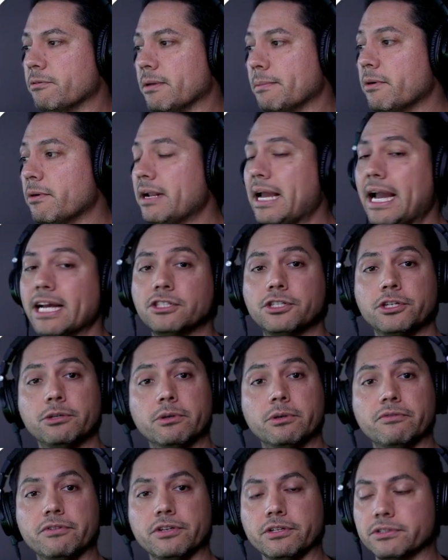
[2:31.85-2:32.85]
Maybe I want to add two
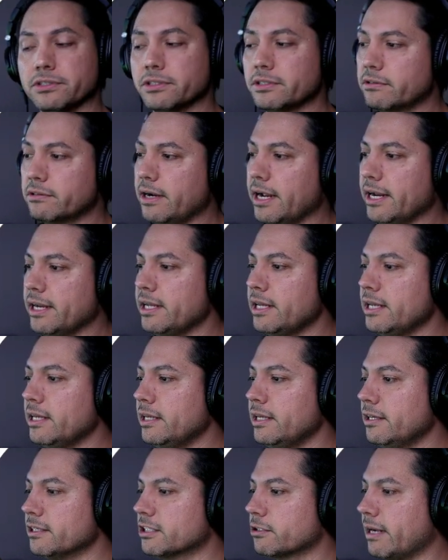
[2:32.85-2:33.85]
reviews, right?
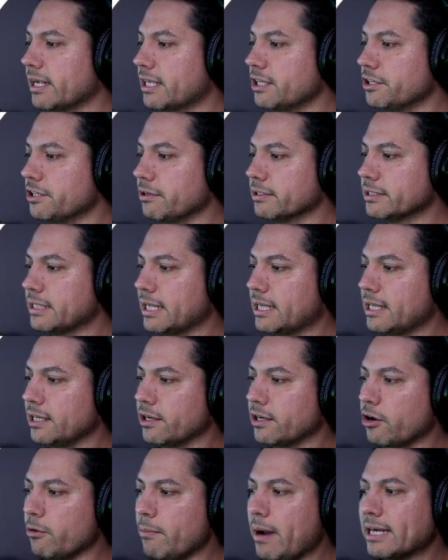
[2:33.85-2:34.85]
So what I can do is I
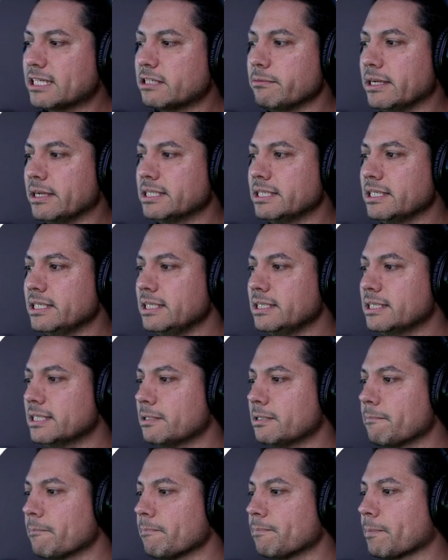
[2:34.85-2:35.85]
can go back to my
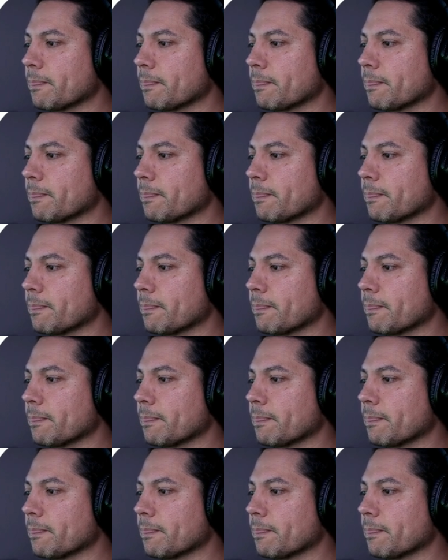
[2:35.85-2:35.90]
scenes.